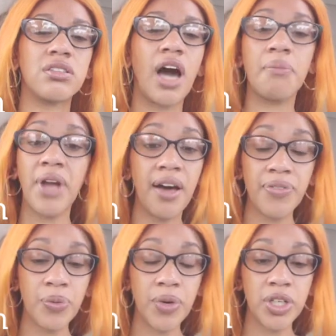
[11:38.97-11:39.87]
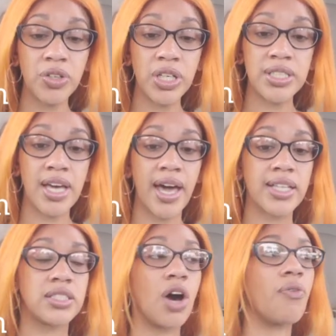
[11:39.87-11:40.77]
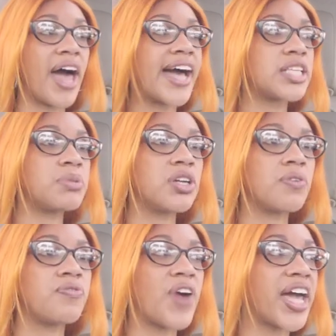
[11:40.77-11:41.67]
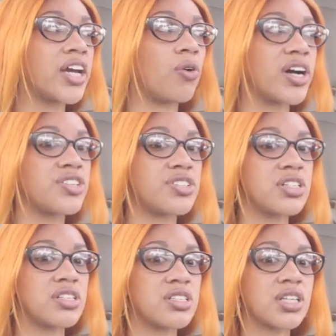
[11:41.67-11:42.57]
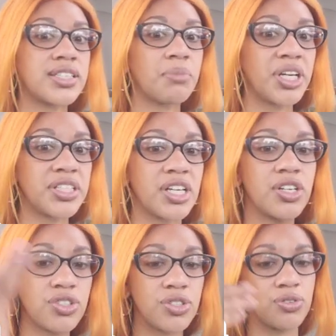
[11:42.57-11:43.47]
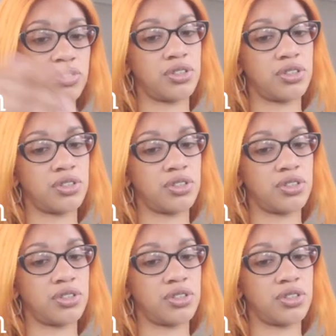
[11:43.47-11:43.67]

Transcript: I'm not the one you need to ask. Don't ask me no fucking questions because I'm going to tell you the truth.